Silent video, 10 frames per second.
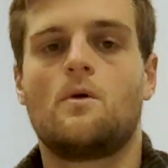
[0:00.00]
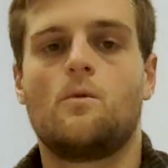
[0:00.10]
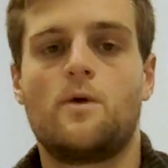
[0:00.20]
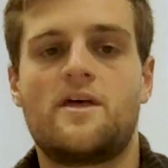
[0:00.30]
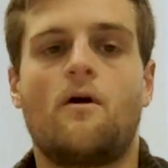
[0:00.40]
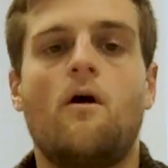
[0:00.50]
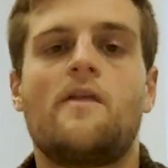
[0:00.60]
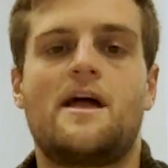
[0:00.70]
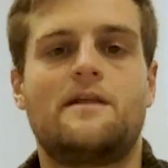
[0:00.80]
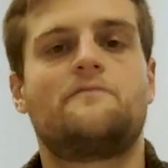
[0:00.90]
with
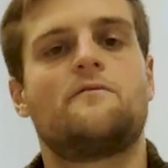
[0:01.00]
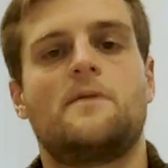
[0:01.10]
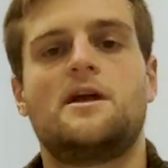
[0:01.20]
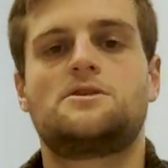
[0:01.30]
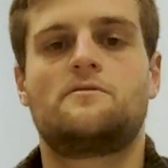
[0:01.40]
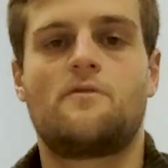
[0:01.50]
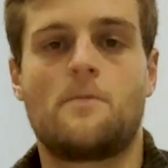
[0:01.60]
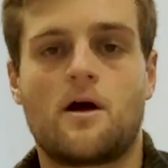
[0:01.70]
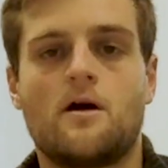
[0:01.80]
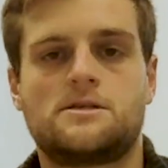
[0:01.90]
all that information
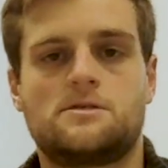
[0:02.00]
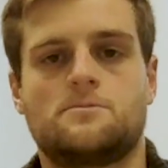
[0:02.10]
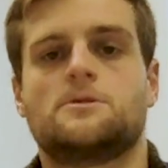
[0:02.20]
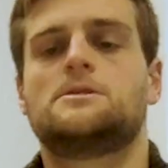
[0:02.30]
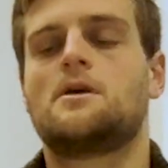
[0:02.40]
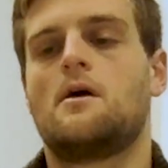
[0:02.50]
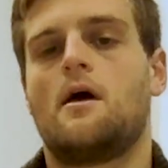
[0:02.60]
from our customers